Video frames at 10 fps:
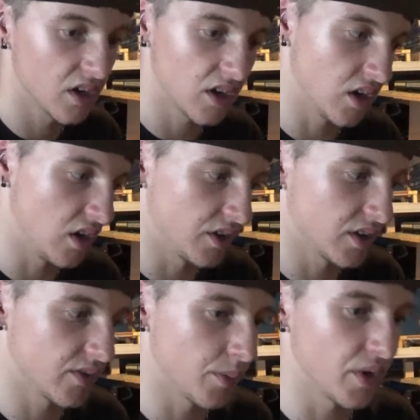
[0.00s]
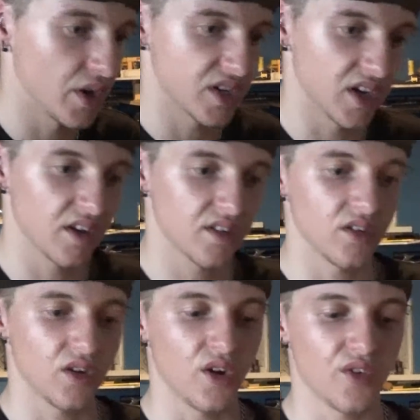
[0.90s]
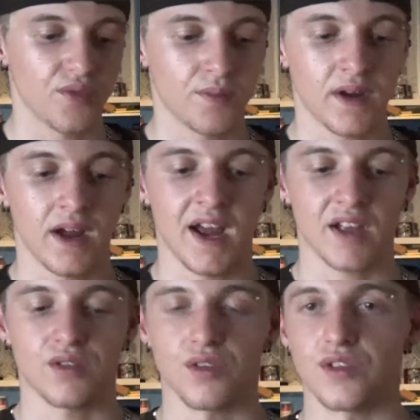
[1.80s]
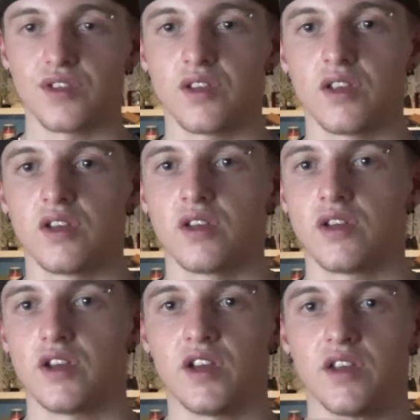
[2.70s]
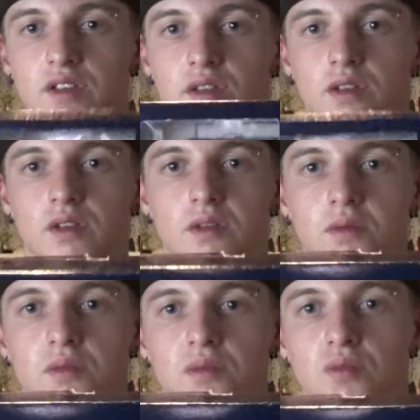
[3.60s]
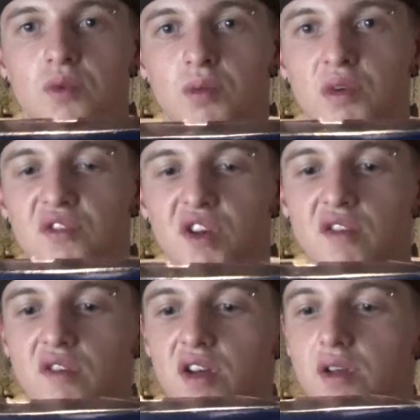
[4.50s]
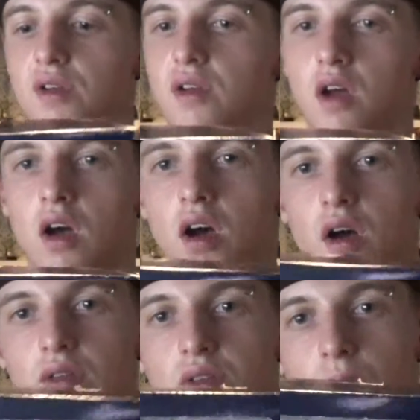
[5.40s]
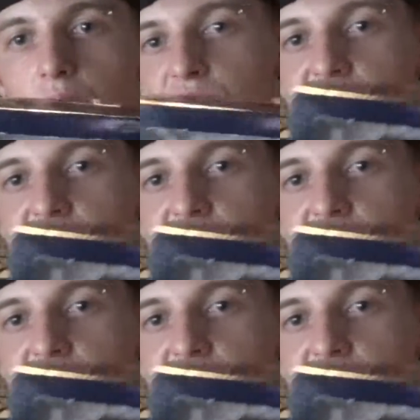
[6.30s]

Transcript: Another purchase of a Hatton's is one of my favourite type of brake